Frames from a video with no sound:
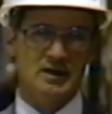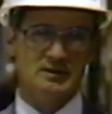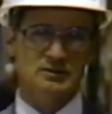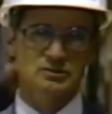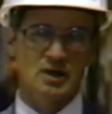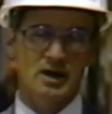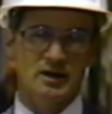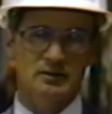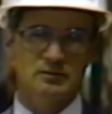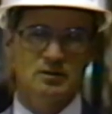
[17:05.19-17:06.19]
that
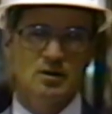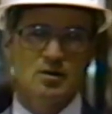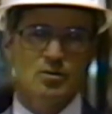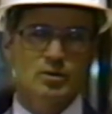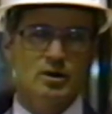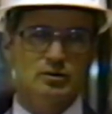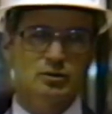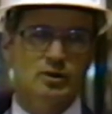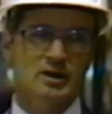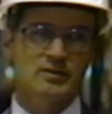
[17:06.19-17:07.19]
design. We are
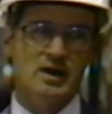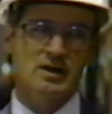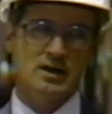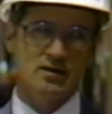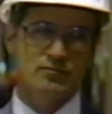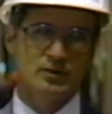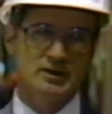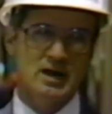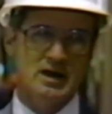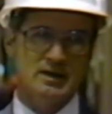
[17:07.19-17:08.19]
doing that every
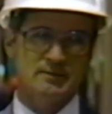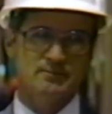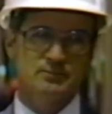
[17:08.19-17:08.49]
day.